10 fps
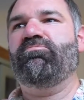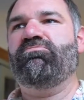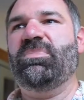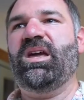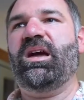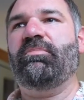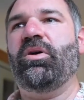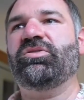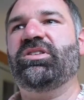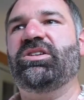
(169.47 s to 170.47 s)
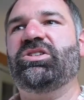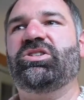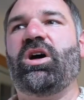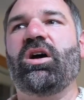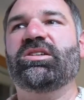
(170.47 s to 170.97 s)
Yeah, mostly
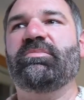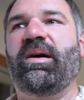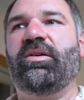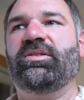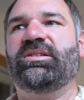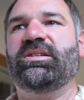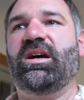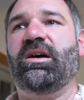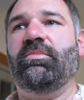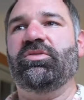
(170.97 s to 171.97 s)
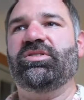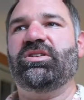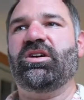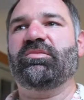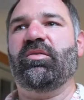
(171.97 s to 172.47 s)
talks about
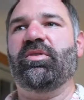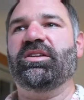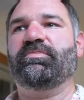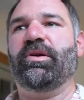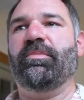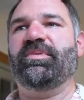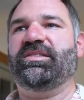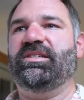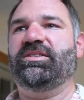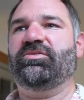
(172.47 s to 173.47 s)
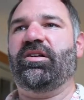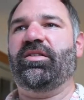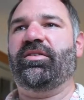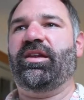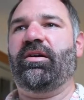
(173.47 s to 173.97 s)
what its purpose is rather
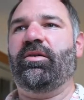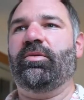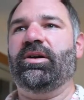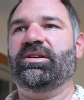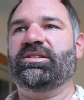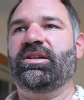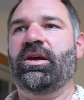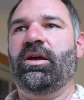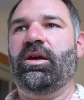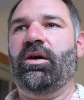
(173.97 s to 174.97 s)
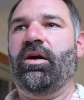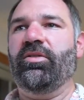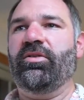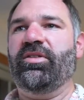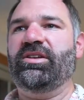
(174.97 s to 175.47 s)
than how it works.
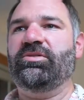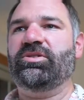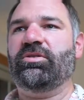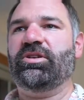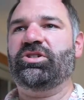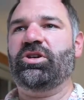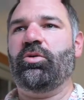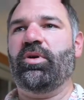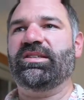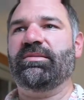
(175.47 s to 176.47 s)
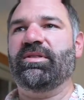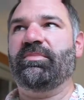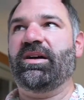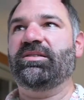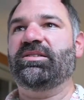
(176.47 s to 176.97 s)
Although they do sort of show what some of the
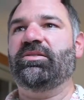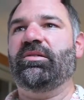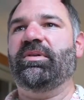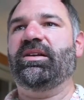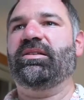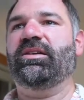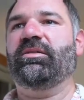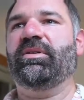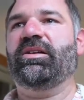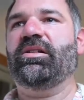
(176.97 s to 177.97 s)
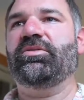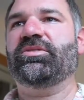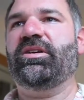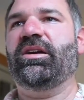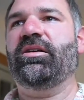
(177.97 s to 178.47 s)
buttons do. Let me get a little bit closer
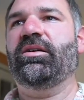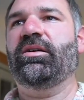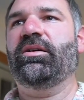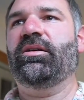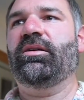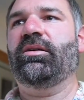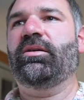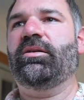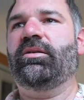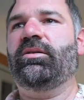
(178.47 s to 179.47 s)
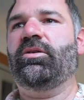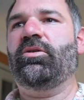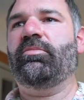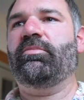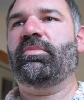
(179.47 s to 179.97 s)
here.
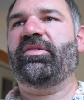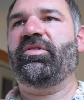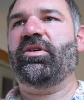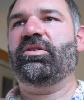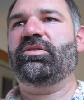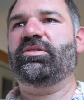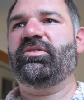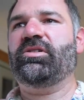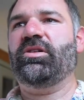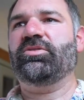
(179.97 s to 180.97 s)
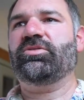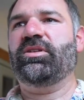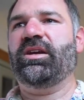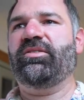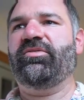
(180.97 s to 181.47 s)
Nope, I've gone closer than
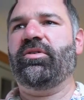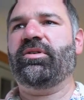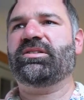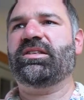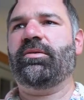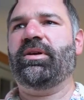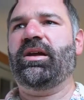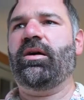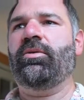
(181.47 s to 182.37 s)
it can focus. There we go.